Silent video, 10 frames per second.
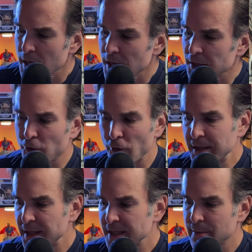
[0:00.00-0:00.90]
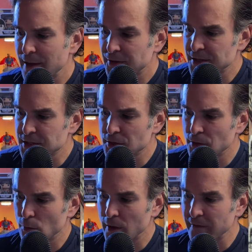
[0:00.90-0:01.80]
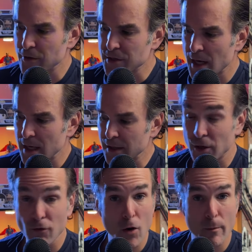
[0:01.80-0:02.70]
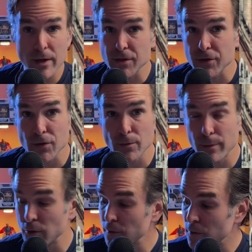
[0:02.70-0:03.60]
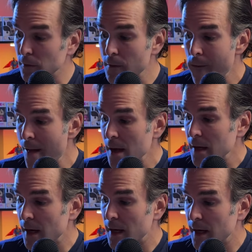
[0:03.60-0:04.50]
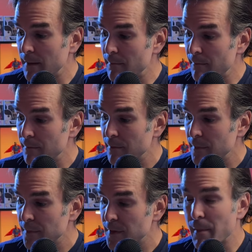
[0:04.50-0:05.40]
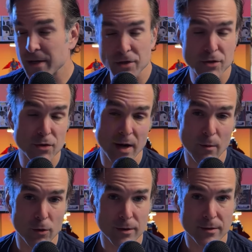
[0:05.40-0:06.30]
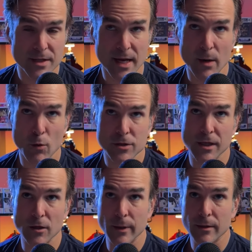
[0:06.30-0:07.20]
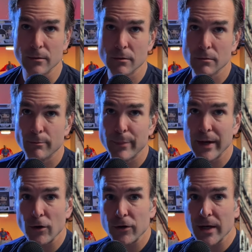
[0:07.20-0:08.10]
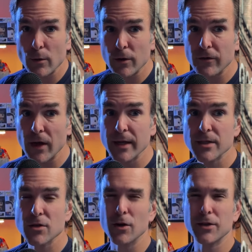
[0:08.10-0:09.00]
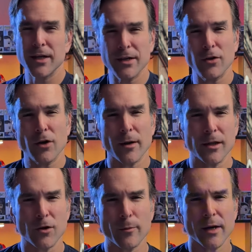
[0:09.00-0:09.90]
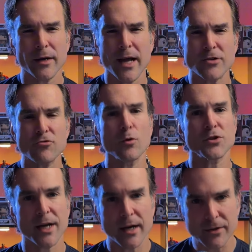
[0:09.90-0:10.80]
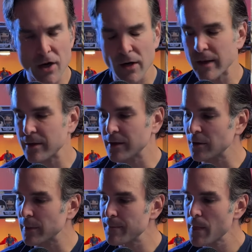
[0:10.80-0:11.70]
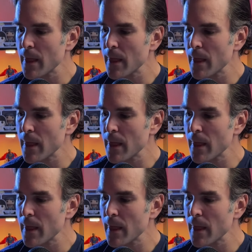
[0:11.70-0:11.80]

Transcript: The great things about this suit when I first got it, the chrome muscle suit, beautiful. The muscle suit, I would say, was a little bit bigger than I would have liked, so it did look a little bit unnatural, which again I'll talk about in a little bit.